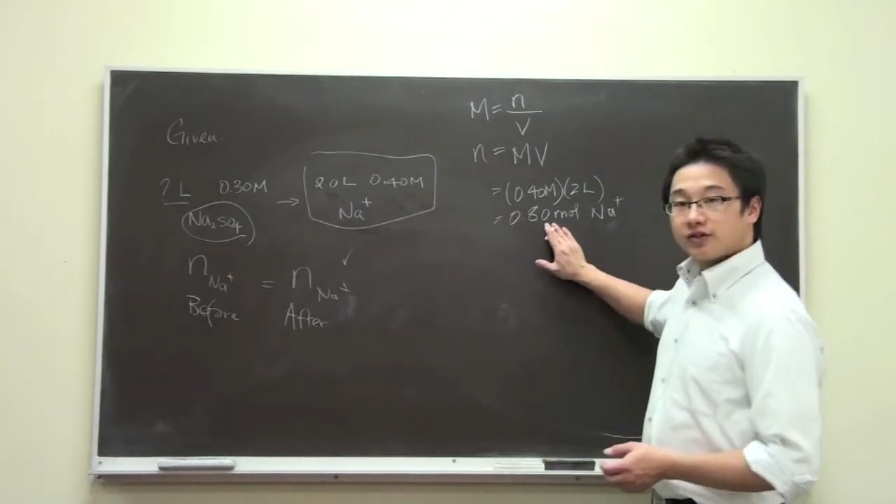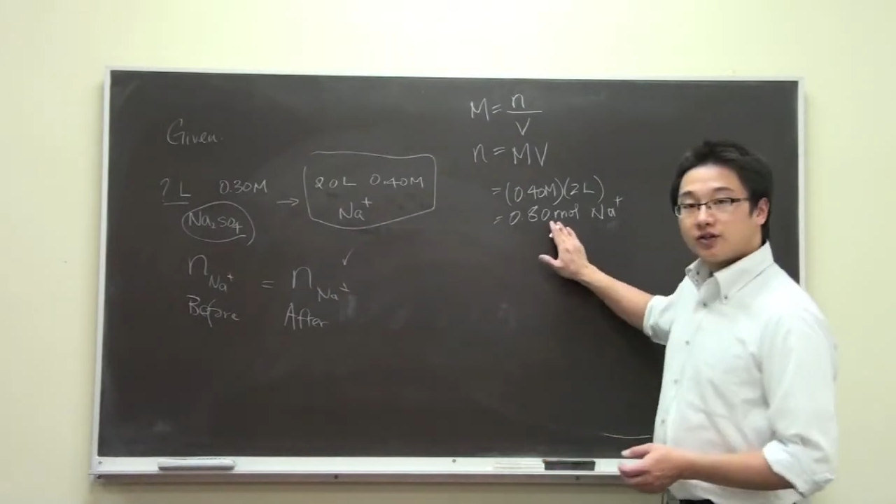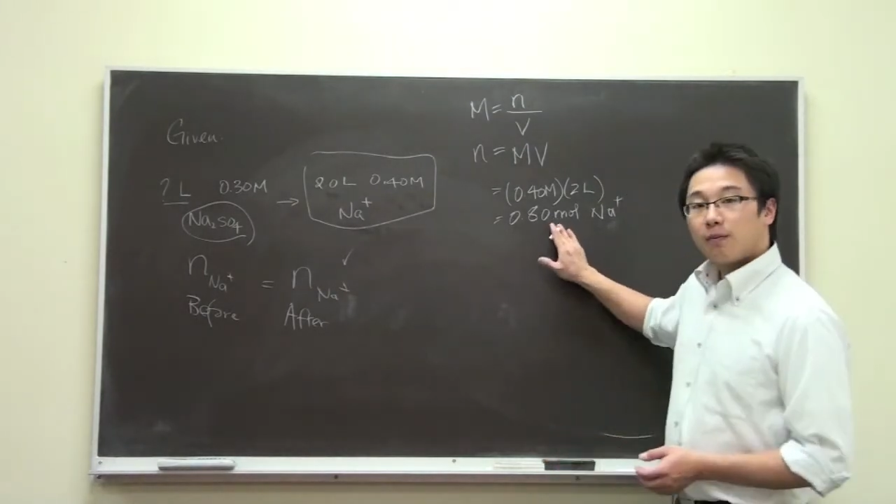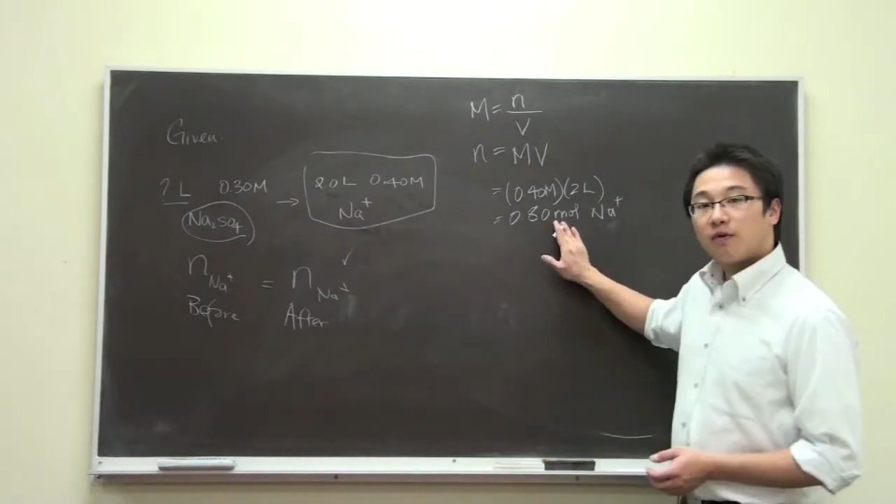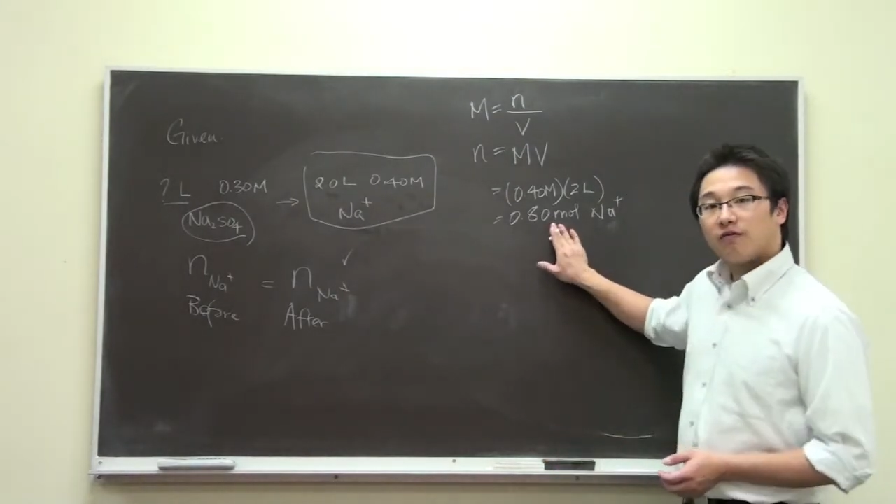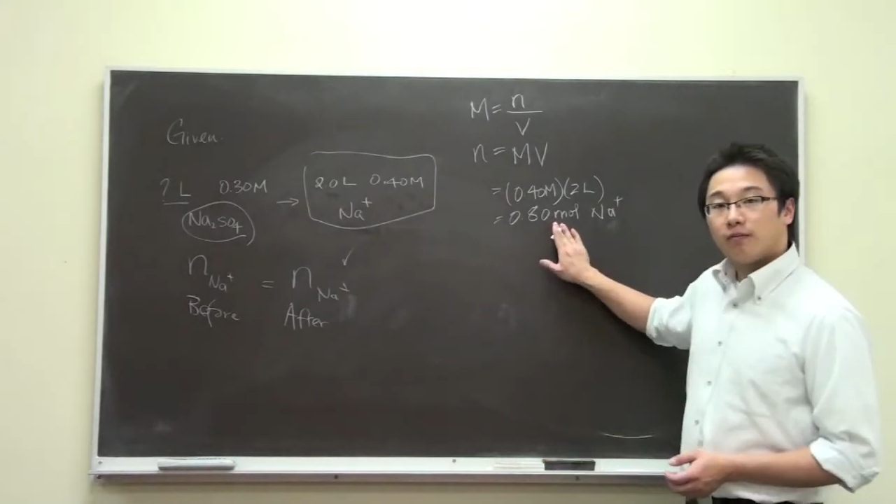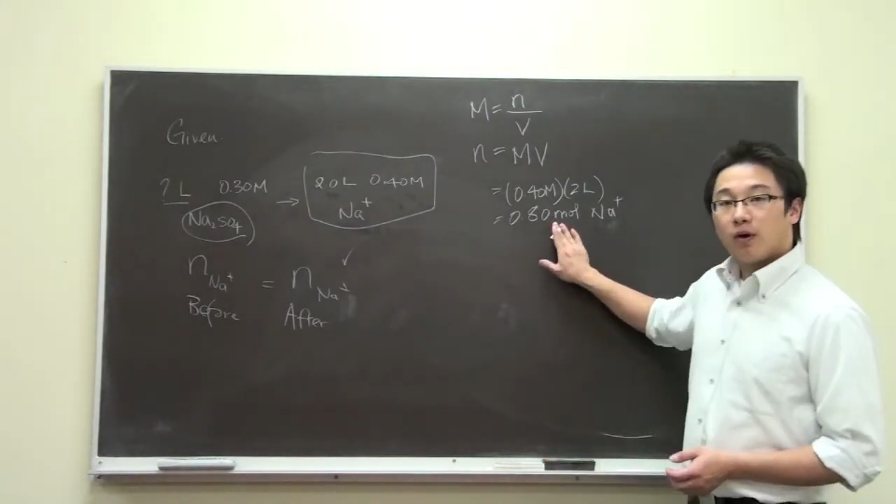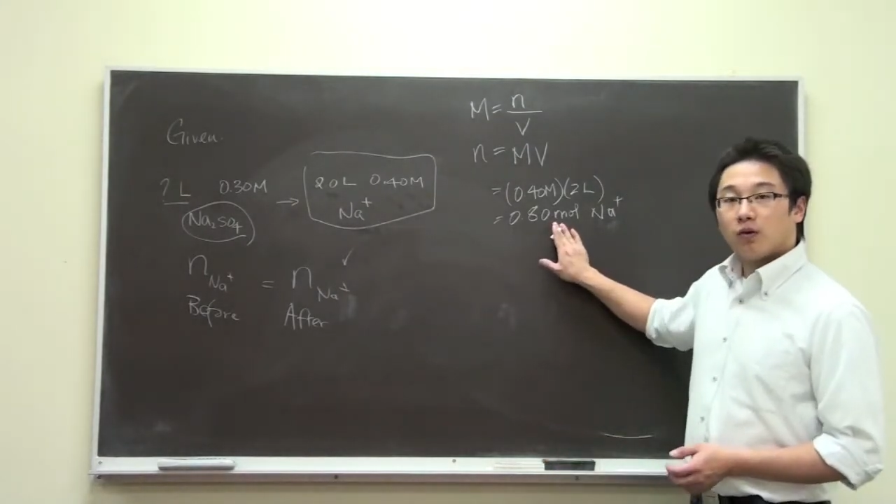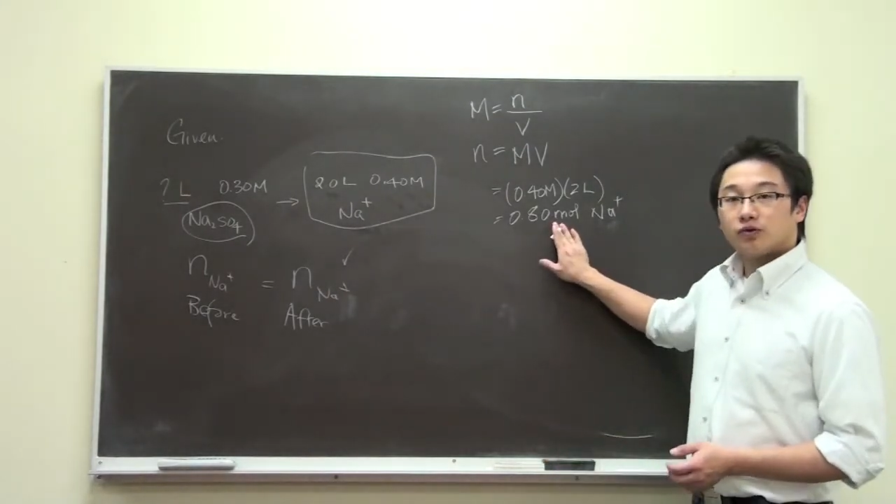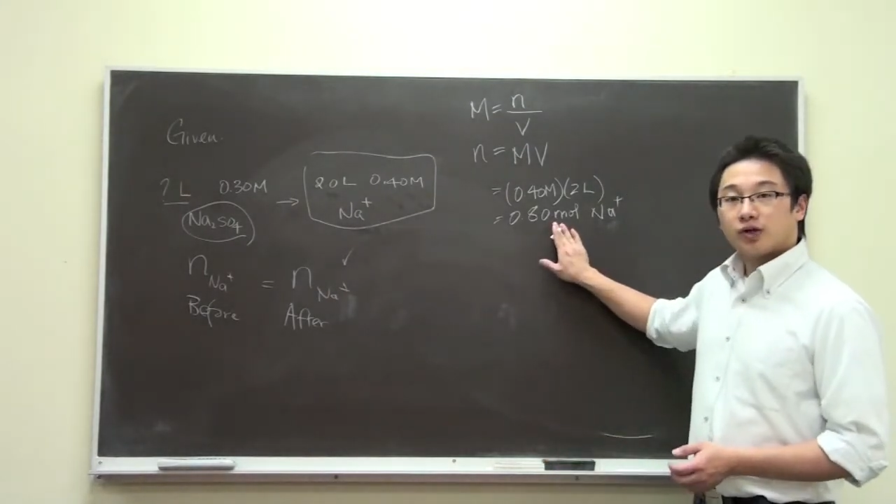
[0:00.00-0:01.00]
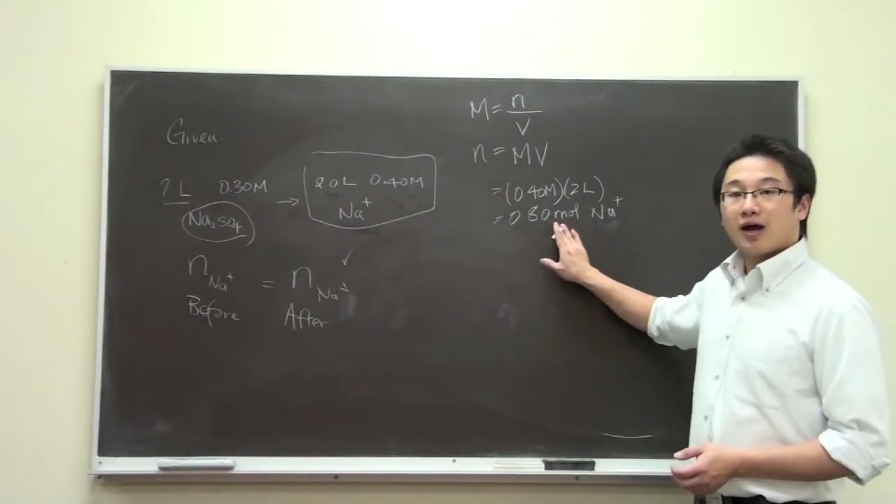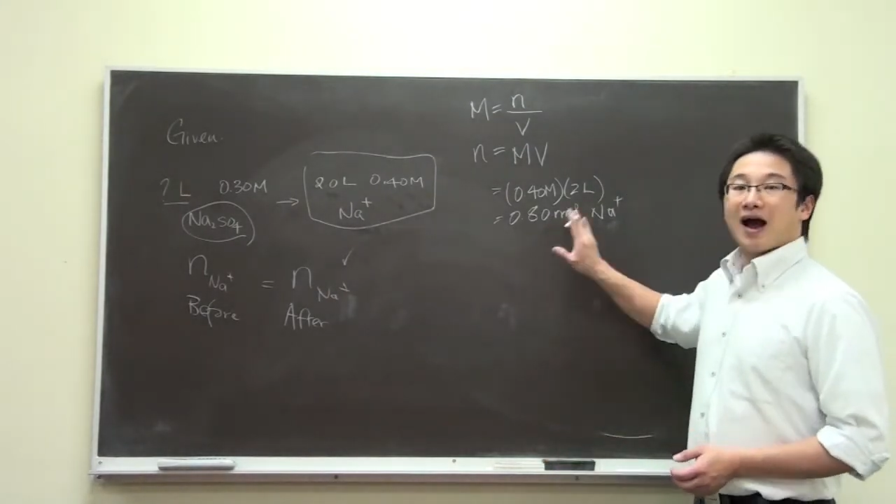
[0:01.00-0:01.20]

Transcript: this number of moles,